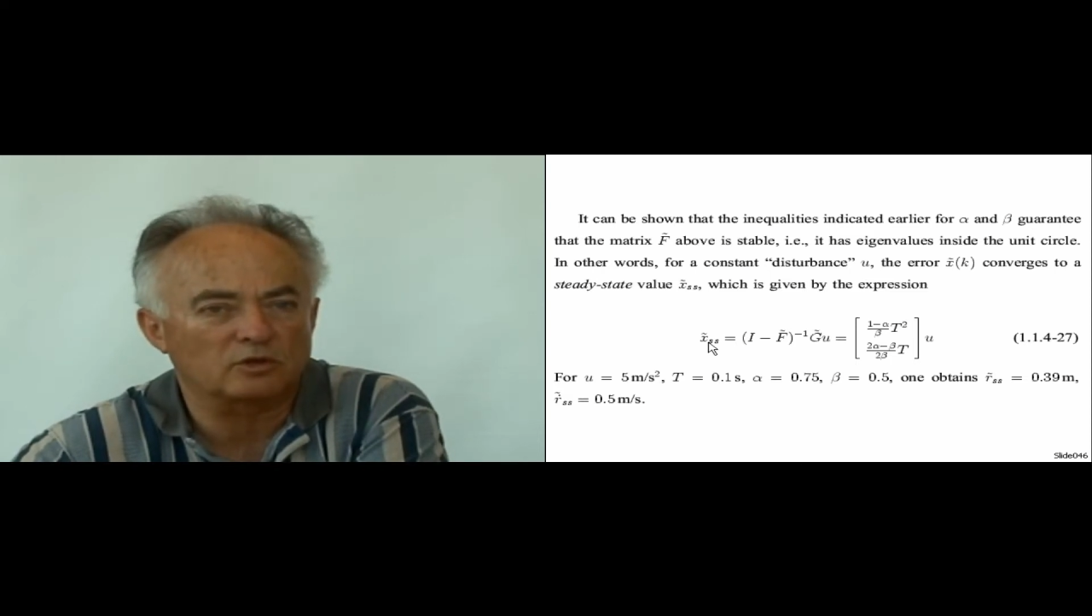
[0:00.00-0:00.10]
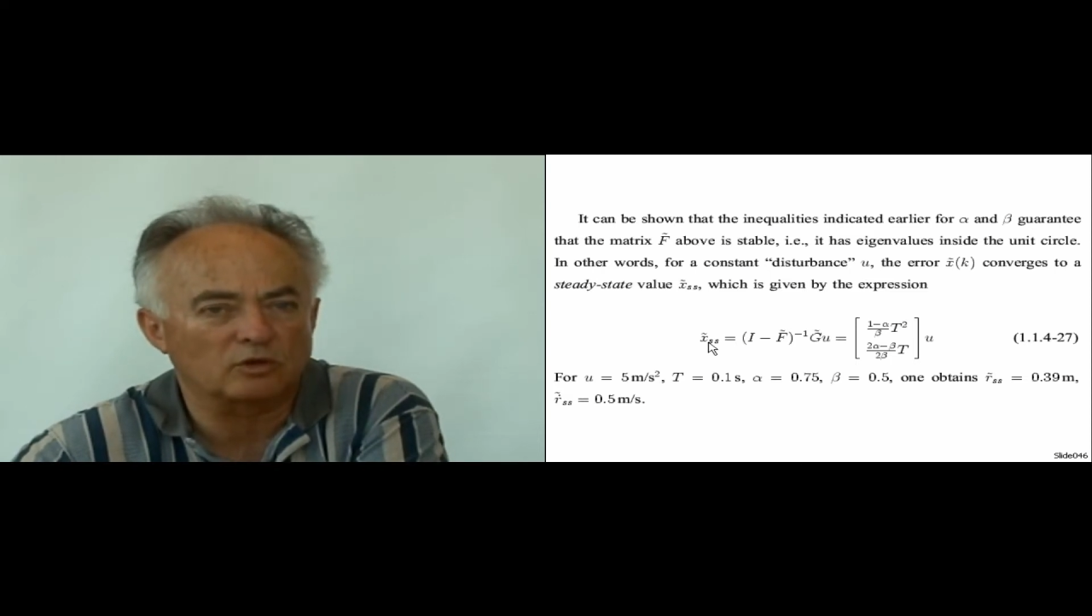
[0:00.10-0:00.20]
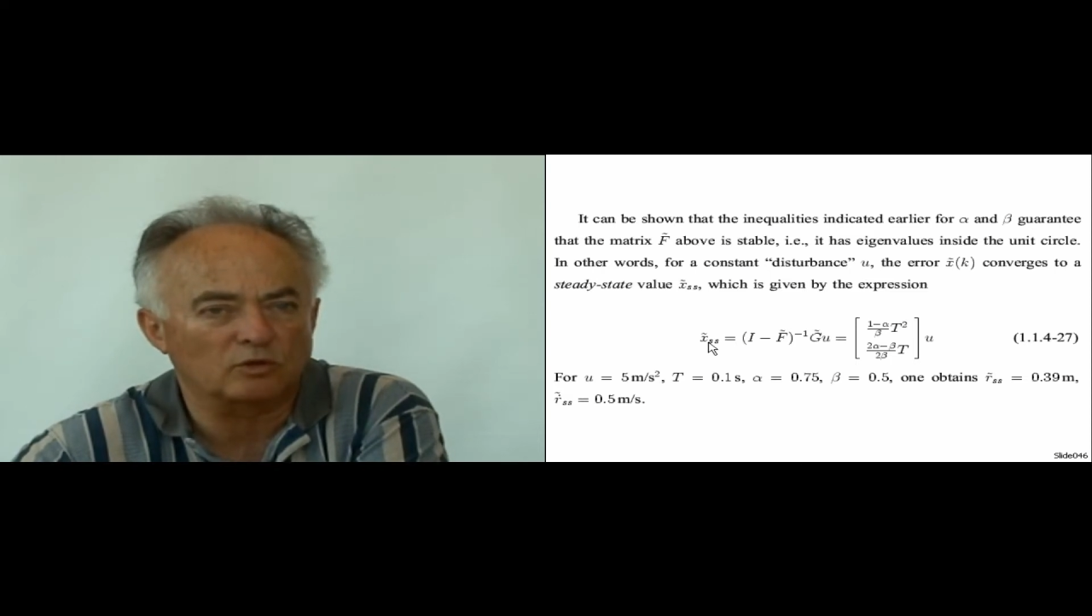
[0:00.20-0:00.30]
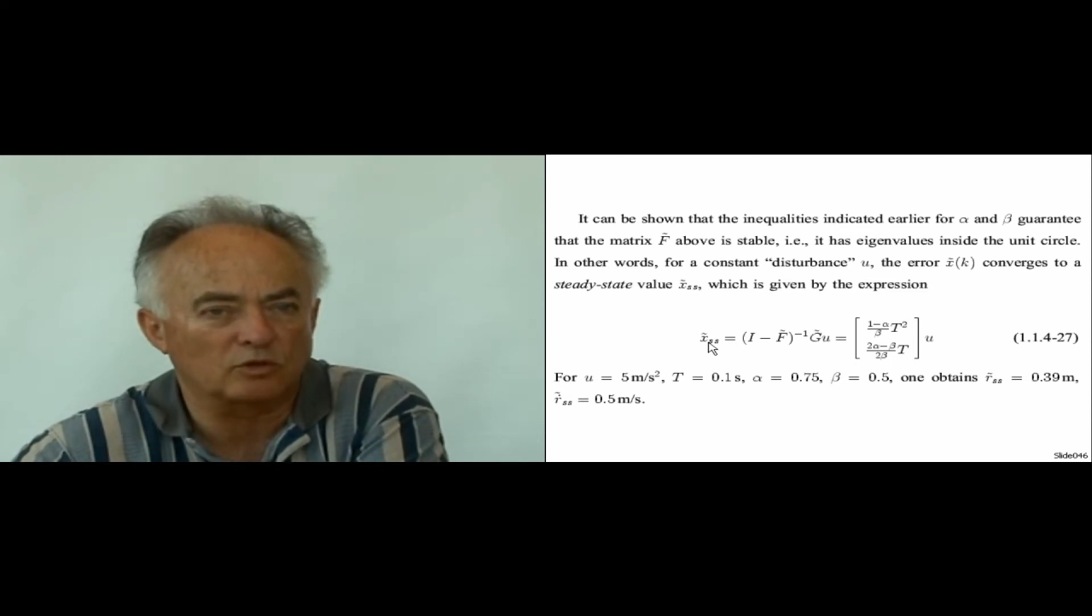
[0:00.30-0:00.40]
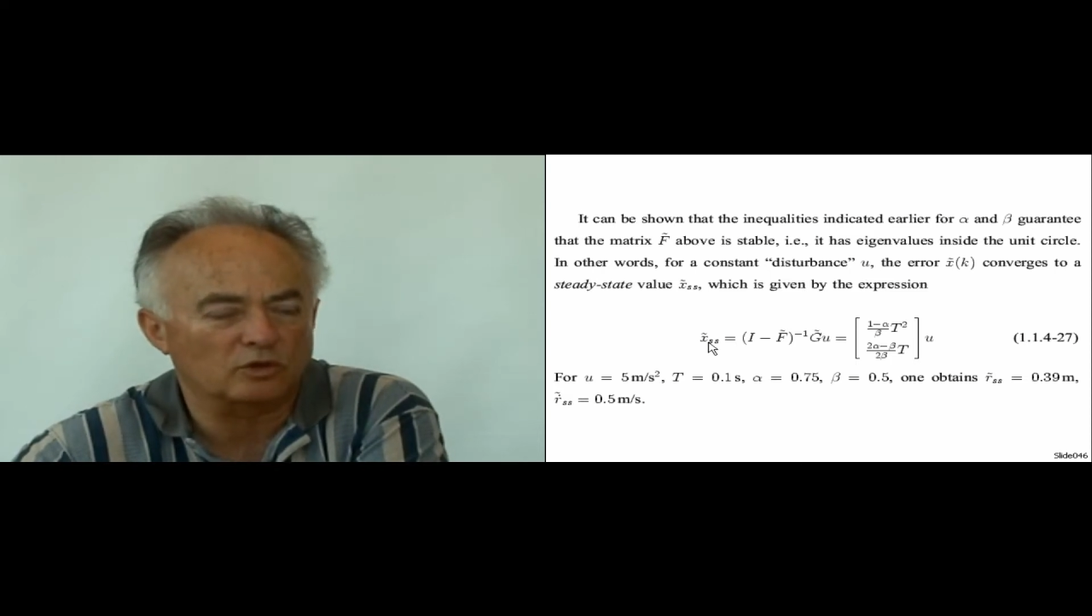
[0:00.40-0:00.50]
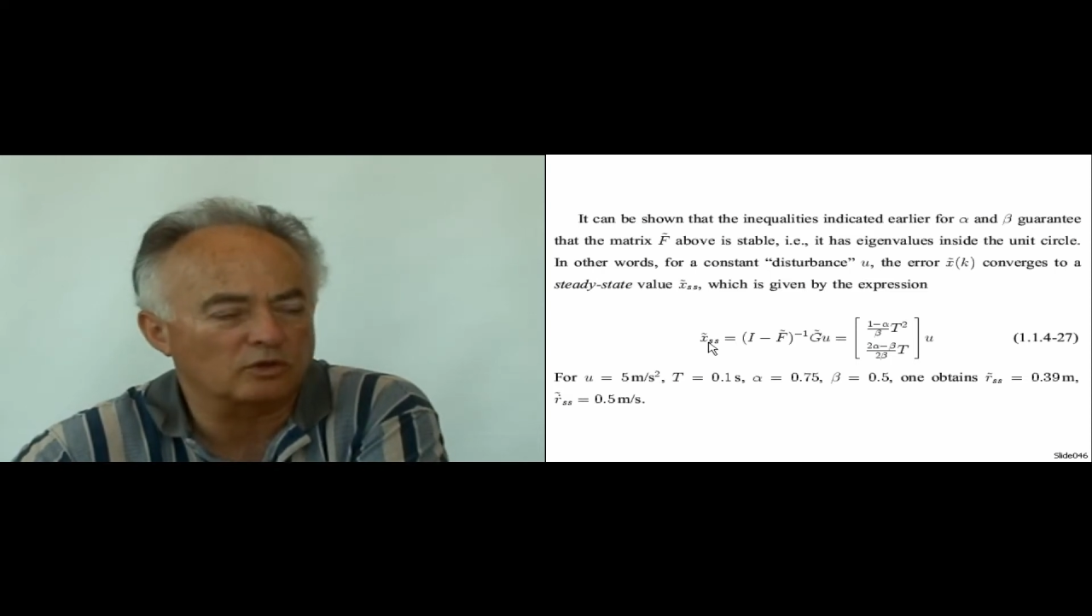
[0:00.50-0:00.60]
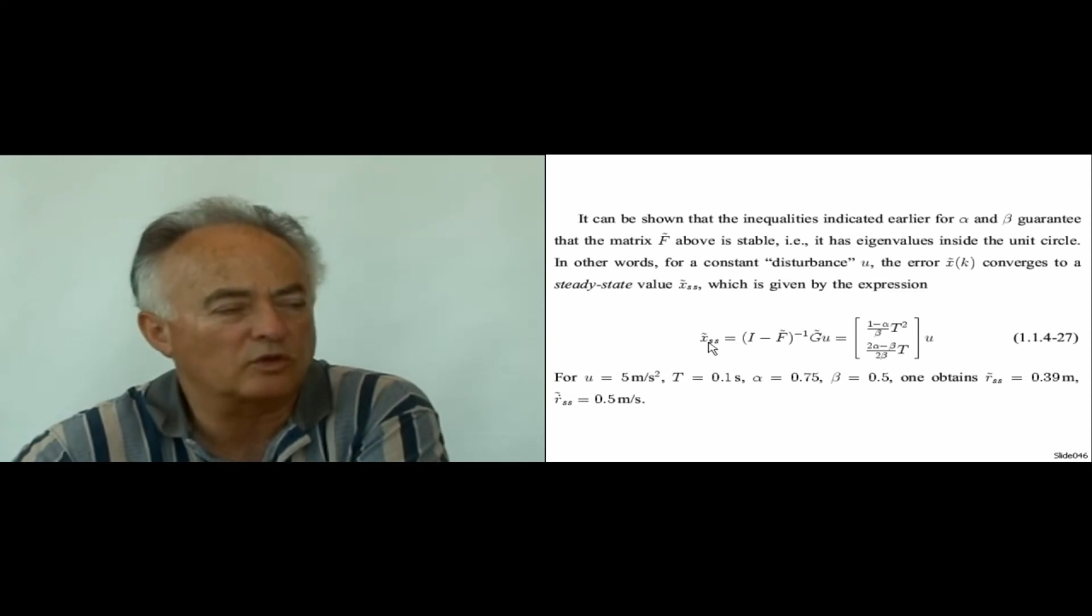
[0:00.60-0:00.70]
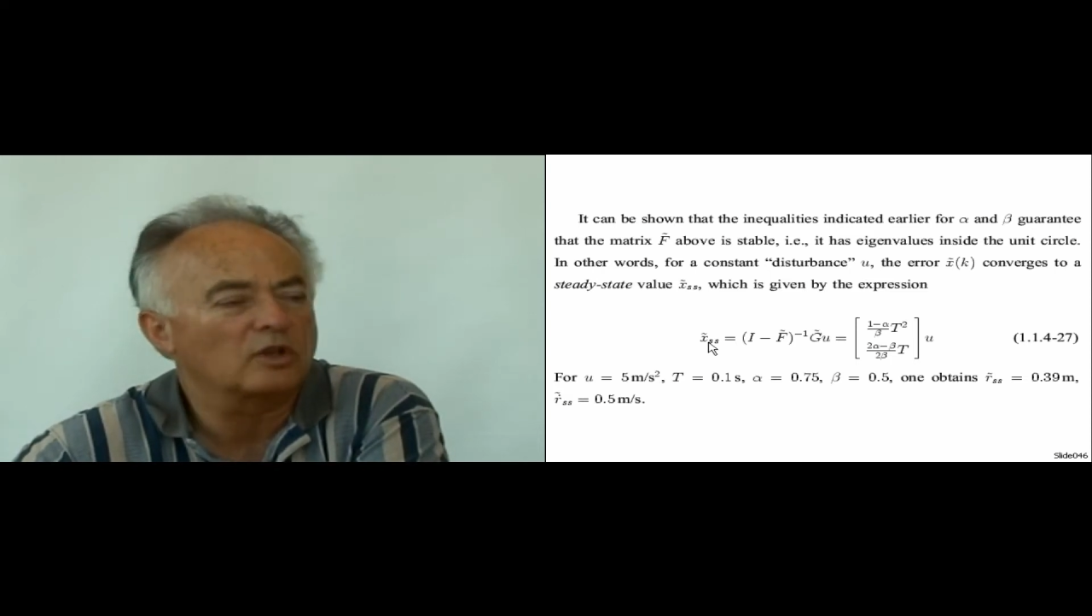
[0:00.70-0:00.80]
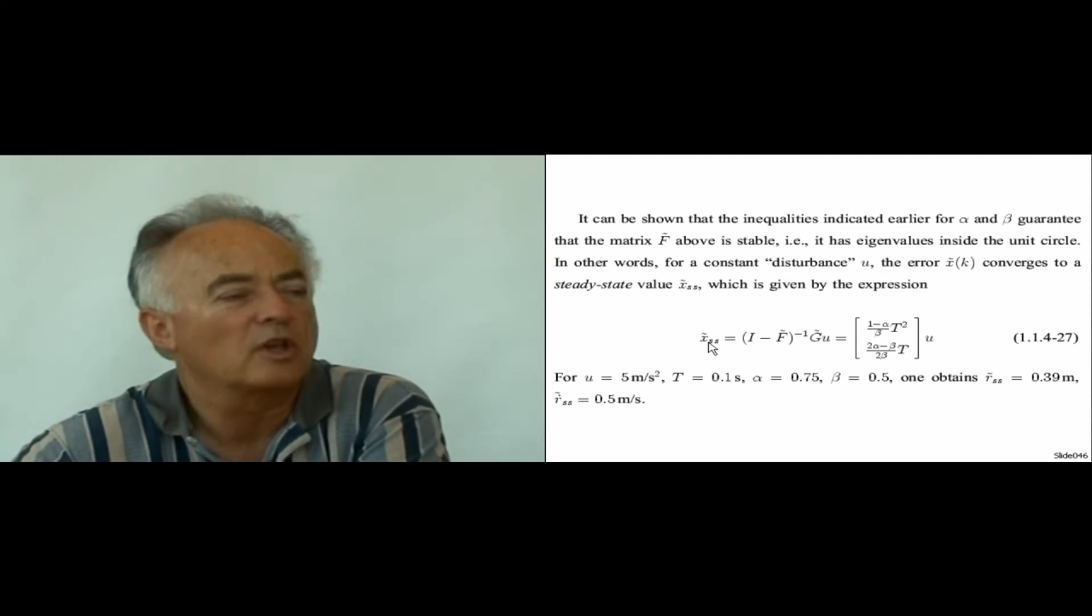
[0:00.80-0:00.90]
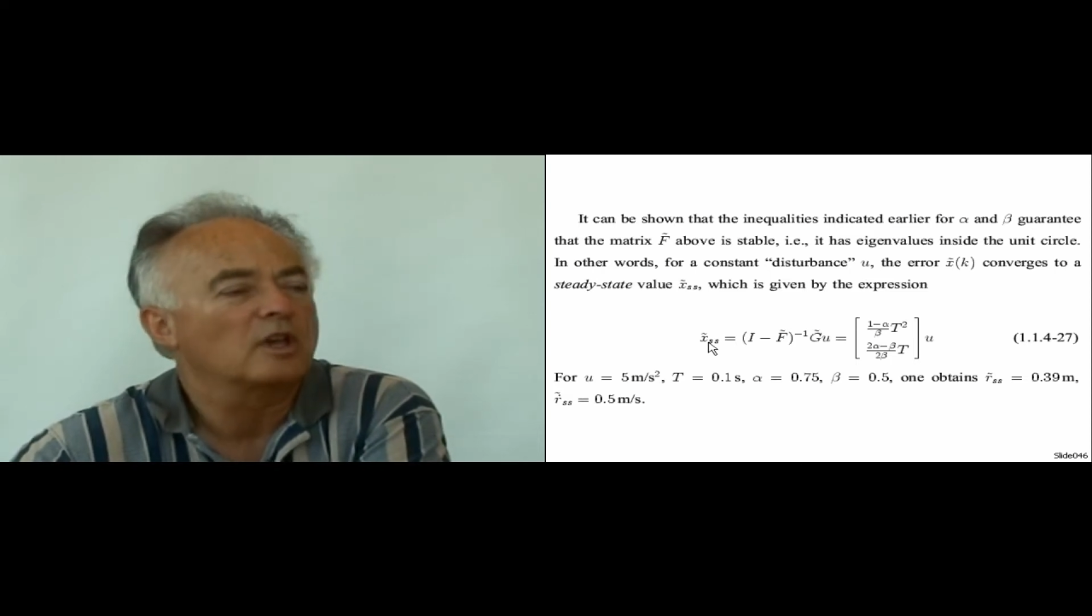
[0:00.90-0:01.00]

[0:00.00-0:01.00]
solution,